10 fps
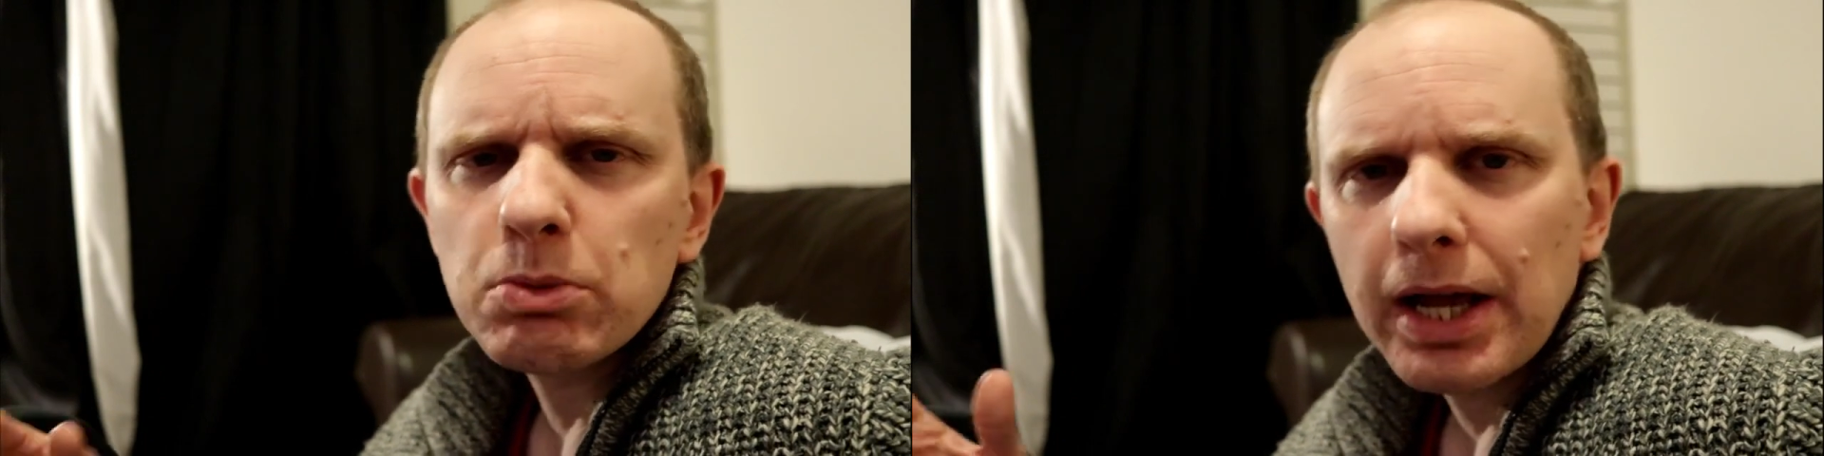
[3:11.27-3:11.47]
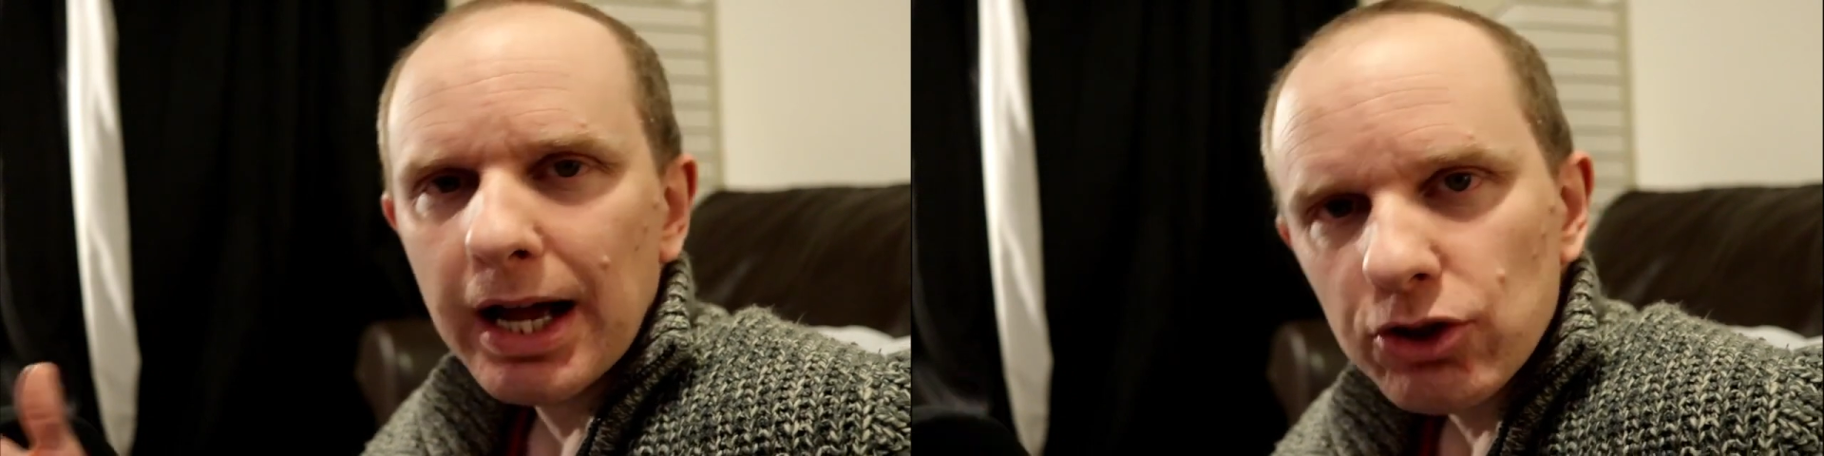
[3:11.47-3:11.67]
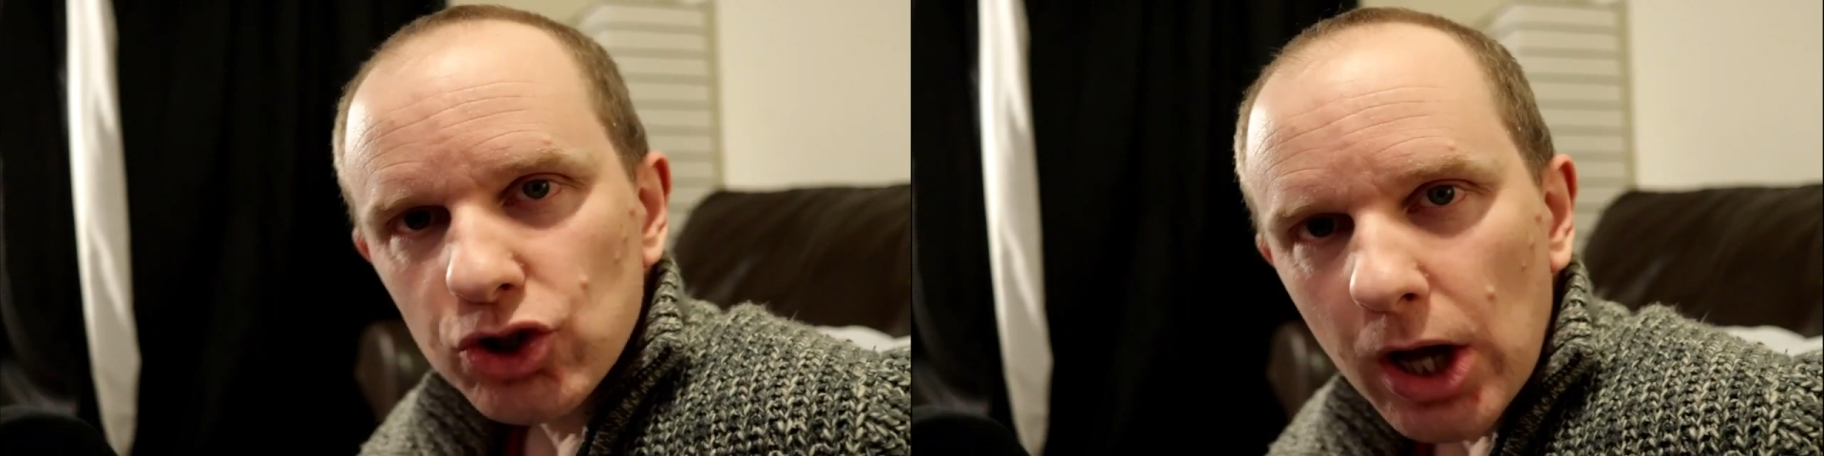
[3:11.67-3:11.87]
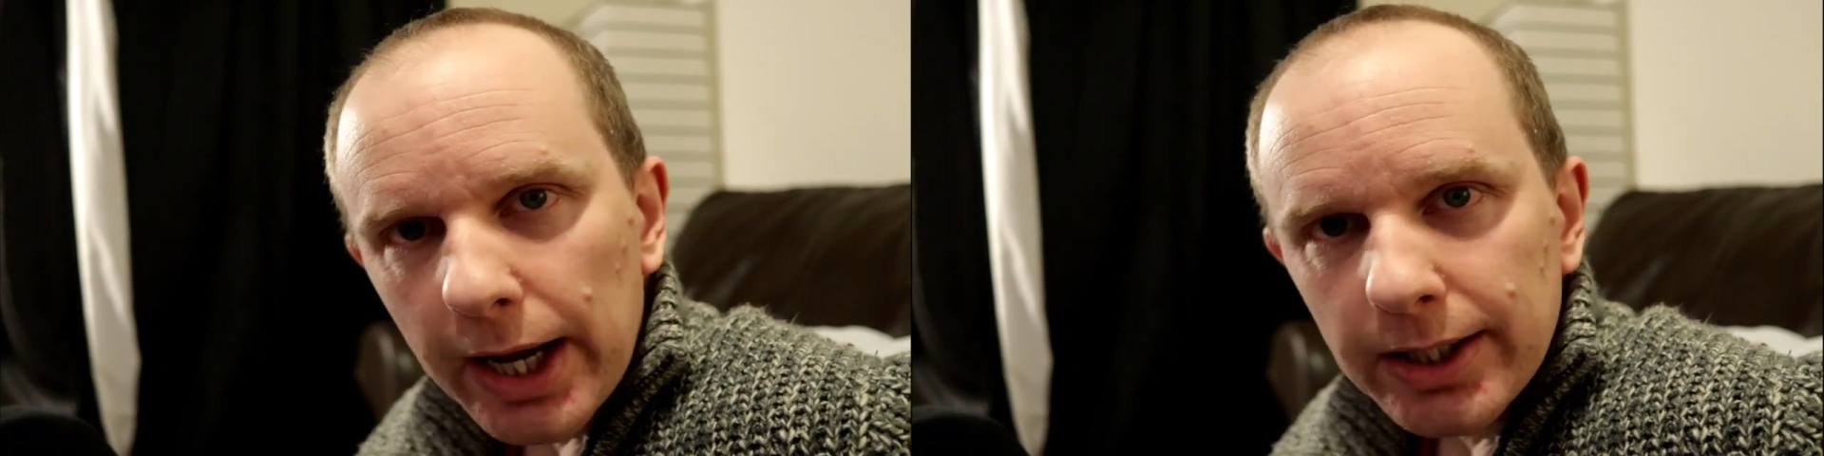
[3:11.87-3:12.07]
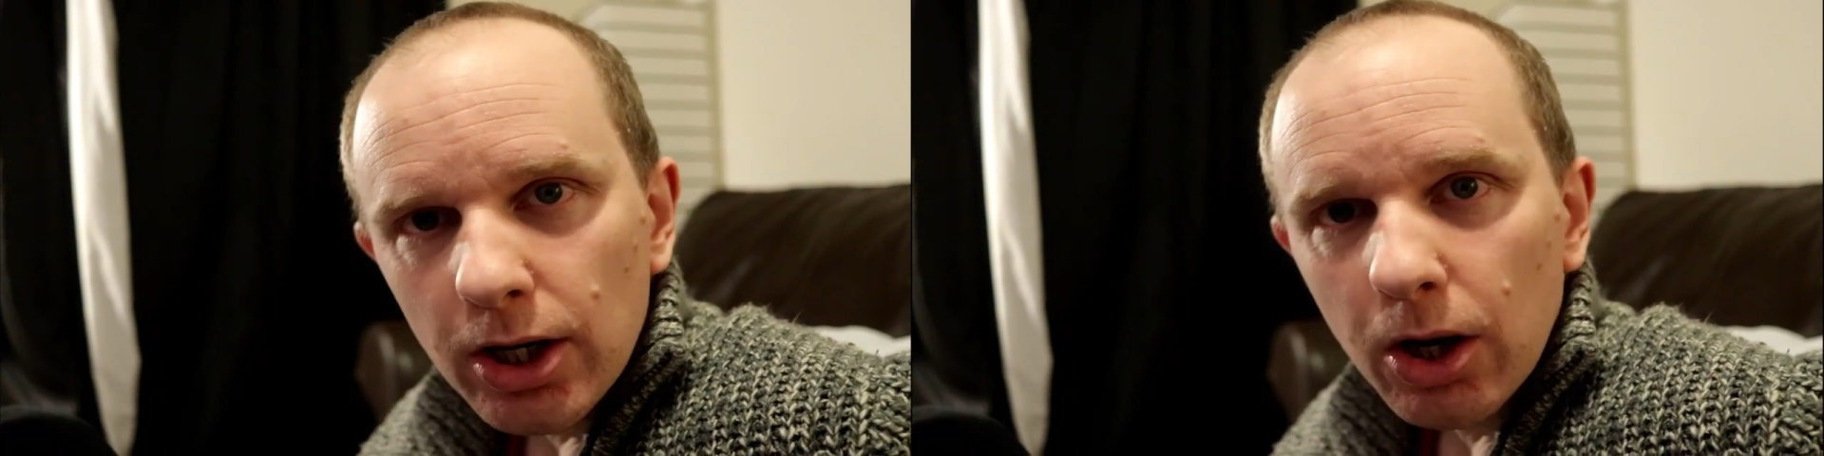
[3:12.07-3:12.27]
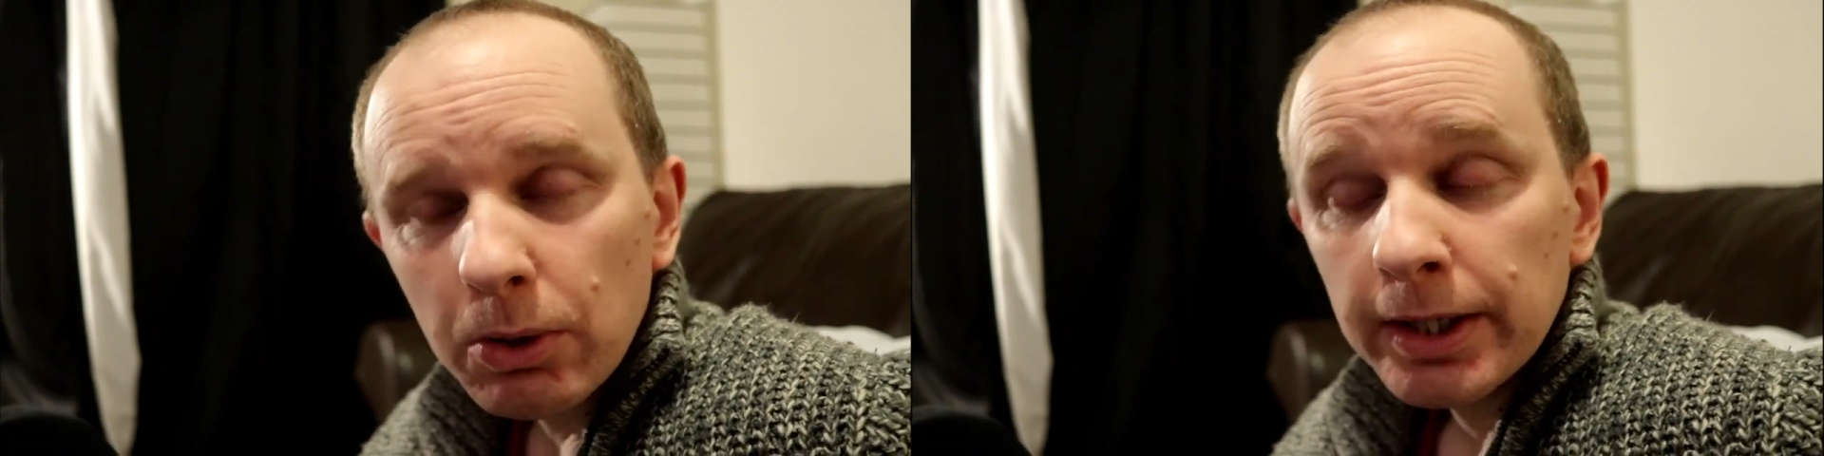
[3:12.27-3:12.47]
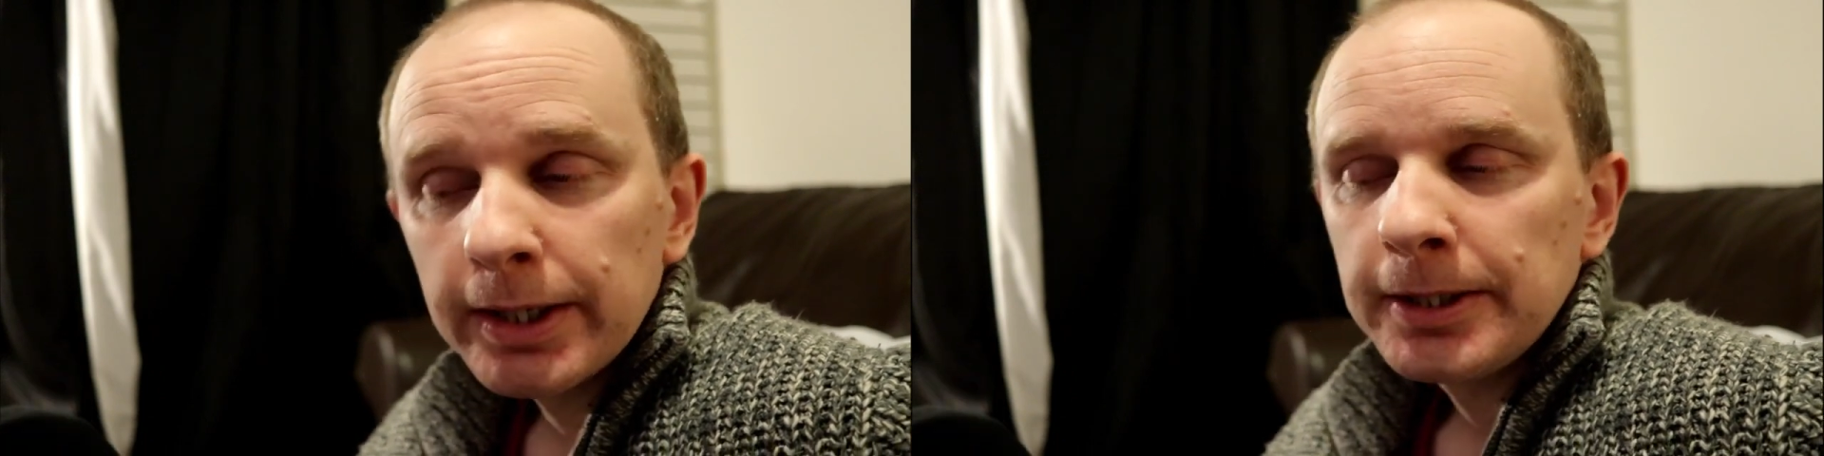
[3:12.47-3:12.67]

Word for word: we had Psycho.